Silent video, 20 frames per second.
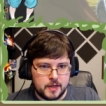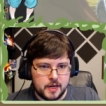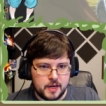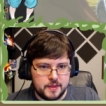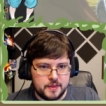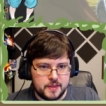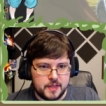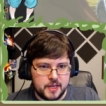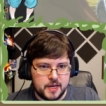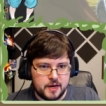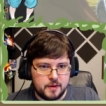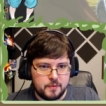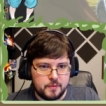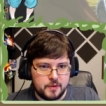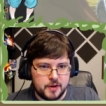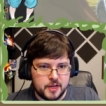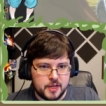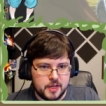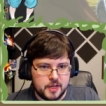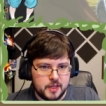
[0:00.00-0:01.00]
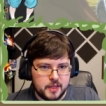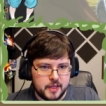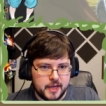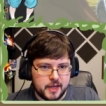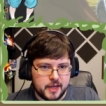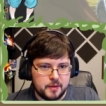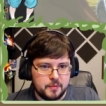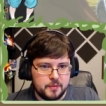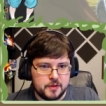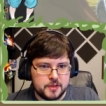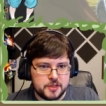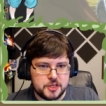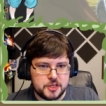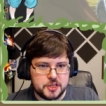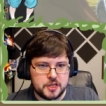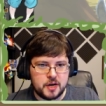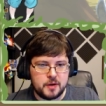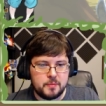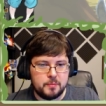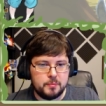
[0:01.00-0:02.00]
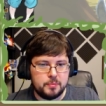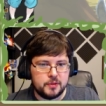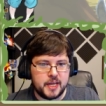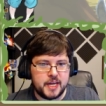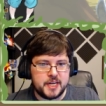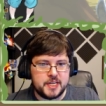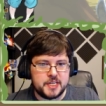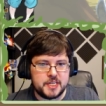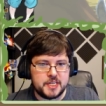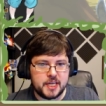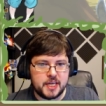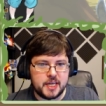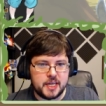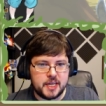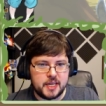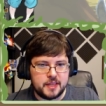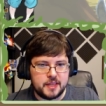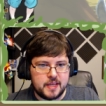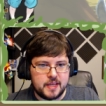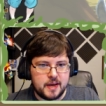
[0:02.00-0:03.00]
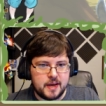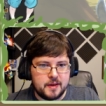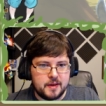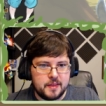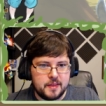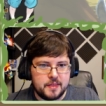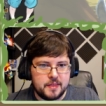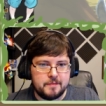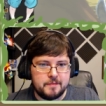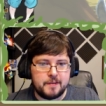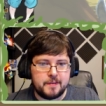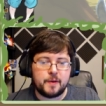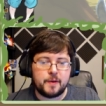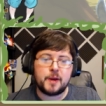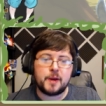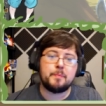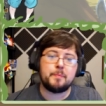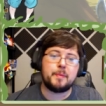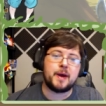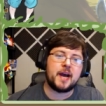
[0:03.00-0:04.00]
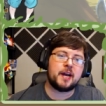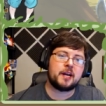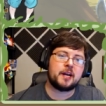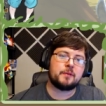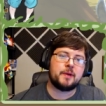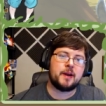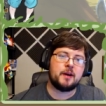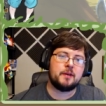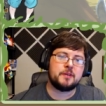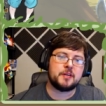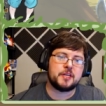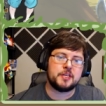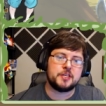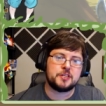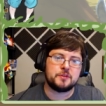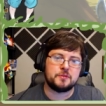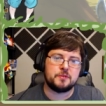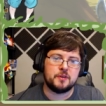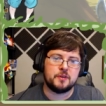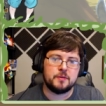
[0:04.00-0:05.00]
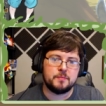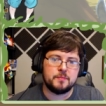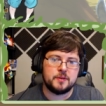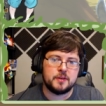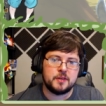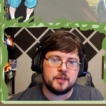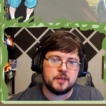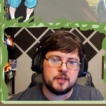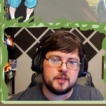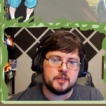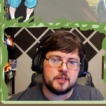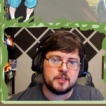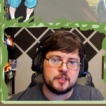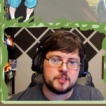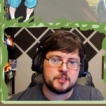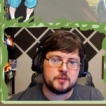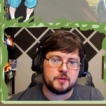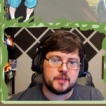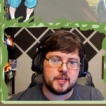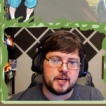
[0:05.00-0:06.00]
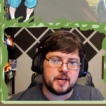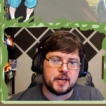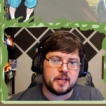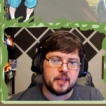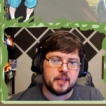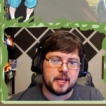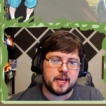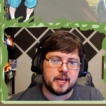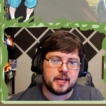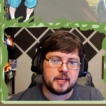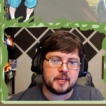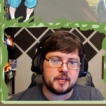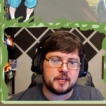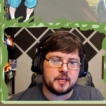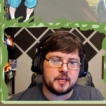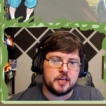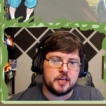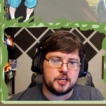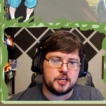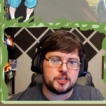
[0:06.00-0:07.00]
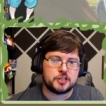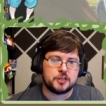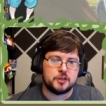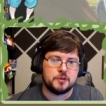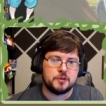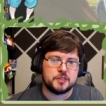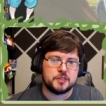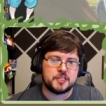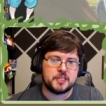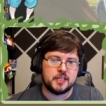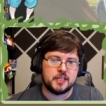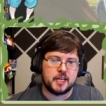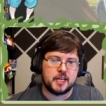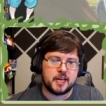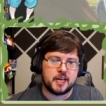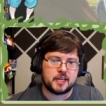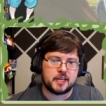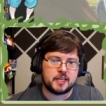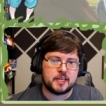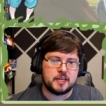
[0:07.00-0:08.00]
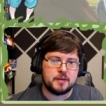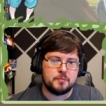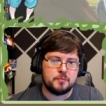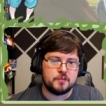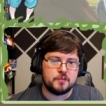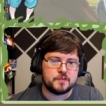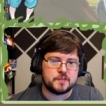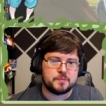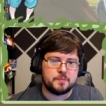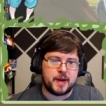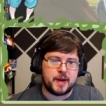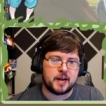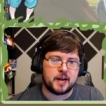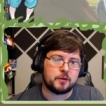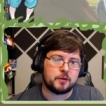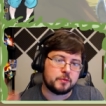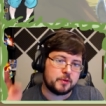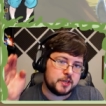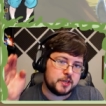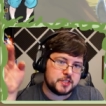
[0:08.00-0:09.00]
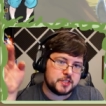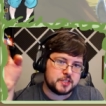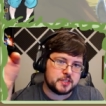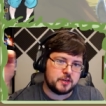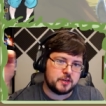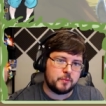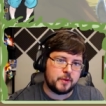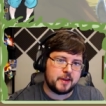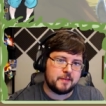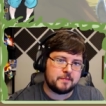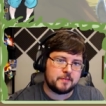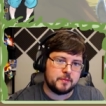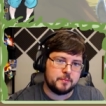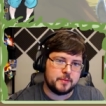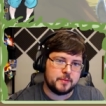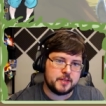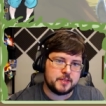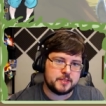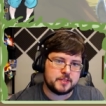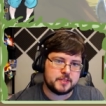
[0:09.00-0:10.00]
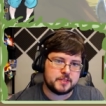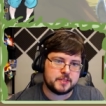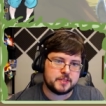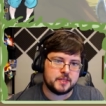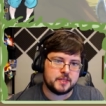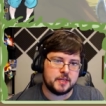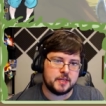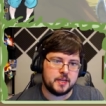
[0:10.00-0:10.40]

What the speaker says: And then I want to like start blending in the very background into him, so that it shows that like he moves backwards away from us.